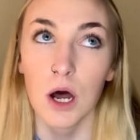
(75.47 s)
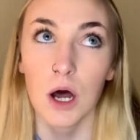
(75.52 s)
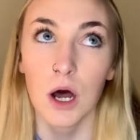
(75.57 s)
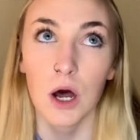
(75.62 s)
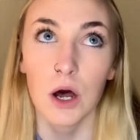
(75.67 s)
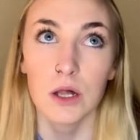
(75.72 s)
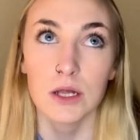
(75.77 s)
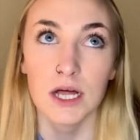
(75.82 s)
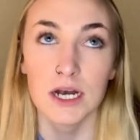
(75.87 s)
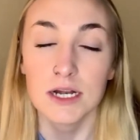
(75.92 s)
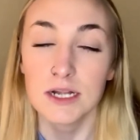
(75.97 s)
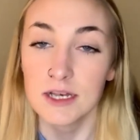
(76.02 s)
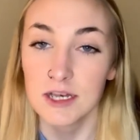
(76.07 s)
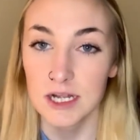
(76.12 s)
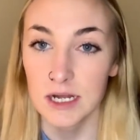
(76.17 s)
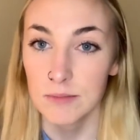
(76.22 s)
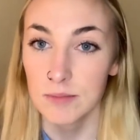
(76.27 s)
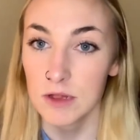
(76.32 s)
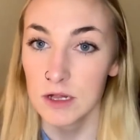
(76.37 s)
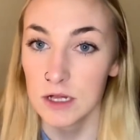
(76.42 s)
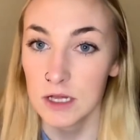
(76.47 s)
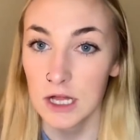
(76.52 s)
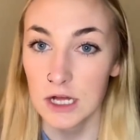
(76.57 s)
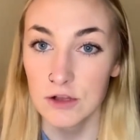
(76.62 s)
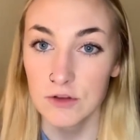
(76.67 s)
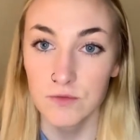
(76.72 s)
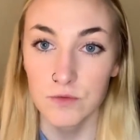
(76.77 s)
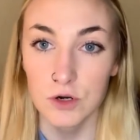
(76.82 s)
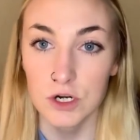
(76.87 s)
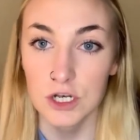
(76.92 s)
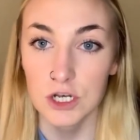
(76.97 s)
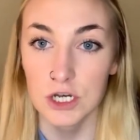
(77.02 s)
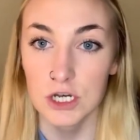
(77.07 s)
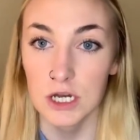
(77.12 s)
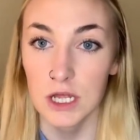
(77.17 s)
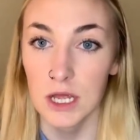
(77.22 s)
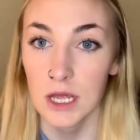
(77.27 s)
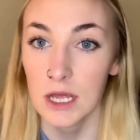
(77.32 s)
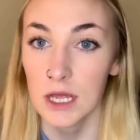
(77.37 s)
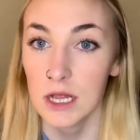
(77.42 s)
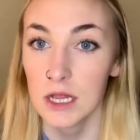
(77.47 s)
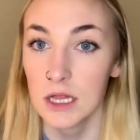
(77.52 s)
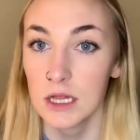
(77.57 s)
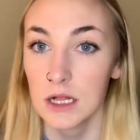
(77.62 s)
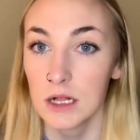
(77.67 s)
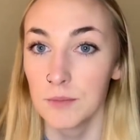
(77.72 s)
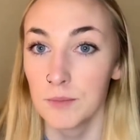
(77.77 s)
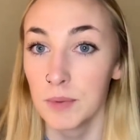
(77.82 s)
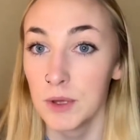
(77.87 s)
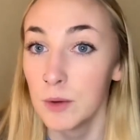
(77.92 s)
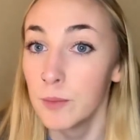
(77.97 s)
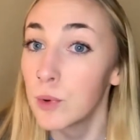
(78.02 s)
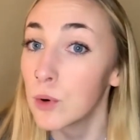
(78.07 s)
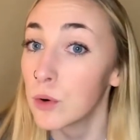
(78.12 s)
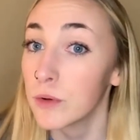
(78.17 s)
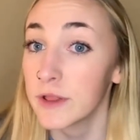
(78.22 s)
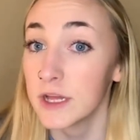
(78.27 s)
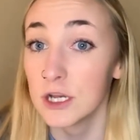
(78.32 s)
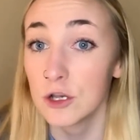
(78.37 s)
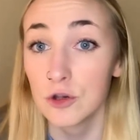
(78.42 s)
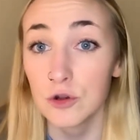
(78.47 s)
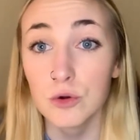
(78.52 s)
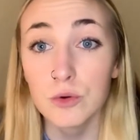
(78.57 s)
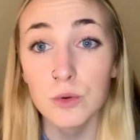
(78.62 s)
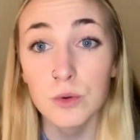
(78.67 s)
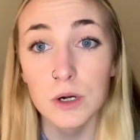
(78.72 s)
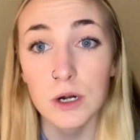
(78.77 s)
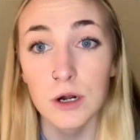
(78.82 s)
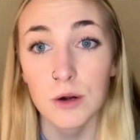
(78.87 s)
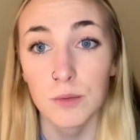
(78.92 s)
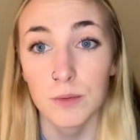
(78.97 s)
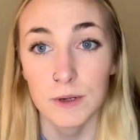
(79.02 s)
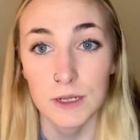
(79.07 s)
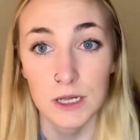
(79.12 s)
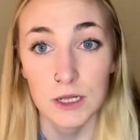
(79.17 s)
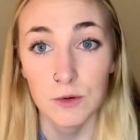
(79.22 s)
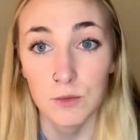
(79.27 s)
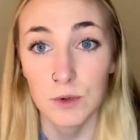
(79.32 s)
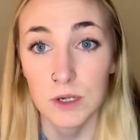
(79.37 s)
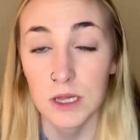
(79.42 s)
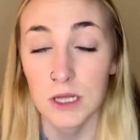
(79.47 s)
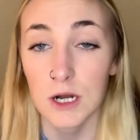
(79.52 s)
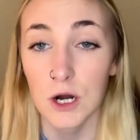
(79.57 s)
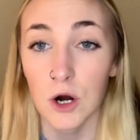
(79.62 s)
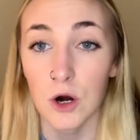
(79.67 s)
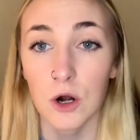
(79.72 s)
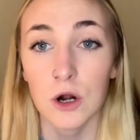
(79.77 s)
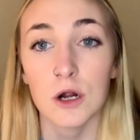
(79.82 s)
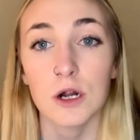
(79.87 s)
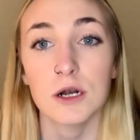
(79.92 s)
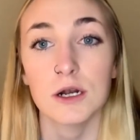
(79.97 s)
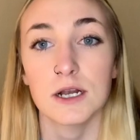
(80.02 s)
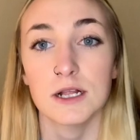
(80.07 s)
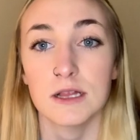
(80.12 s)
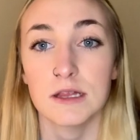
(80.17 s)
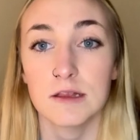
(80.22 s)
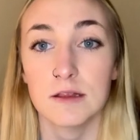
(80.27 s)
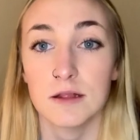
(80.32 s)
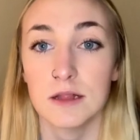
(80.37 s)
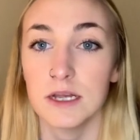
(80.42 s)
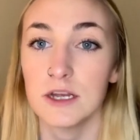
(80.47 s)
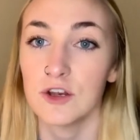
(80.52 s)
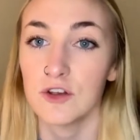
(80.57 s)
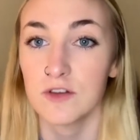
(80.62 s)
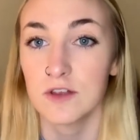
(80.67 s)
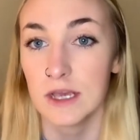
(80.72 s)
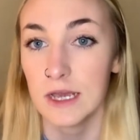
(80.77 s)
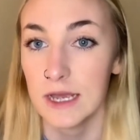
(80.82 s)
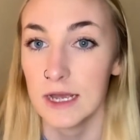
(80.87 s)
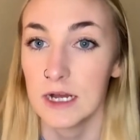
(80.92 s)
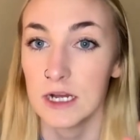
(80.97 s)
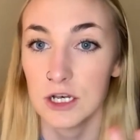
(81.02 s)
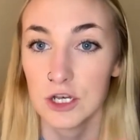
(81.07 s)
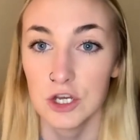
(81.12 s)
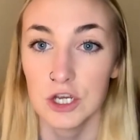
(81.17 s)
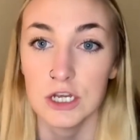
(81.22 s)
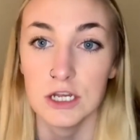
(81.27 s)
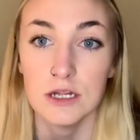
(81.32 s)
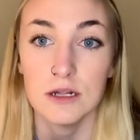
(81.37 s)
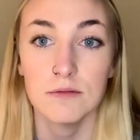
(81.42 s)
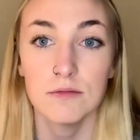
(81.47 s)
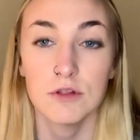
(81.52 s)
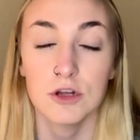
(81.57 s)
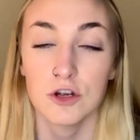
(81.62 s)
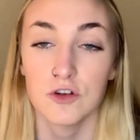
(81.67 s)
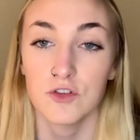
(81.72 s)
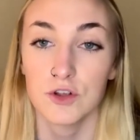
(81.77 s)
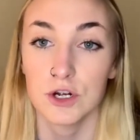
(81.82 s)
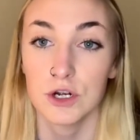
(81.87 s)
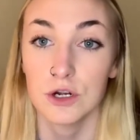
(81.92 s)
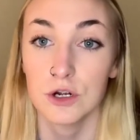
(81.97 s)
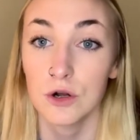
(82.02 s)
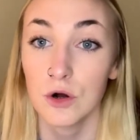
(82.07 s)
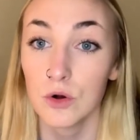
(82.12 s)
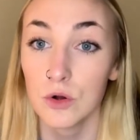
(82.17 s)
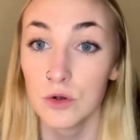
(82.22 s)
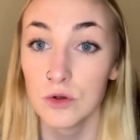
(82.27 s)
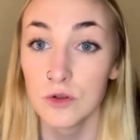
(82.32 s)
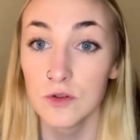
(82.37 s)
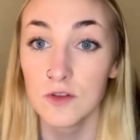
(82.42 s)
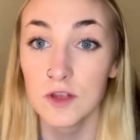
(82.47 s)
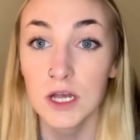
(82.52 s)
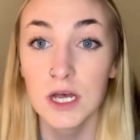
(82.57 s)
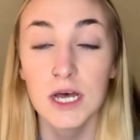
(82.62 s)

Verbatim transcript: a lot of the time the less fortunate people, they do work really, really hard and they just can't achieve their certain goals.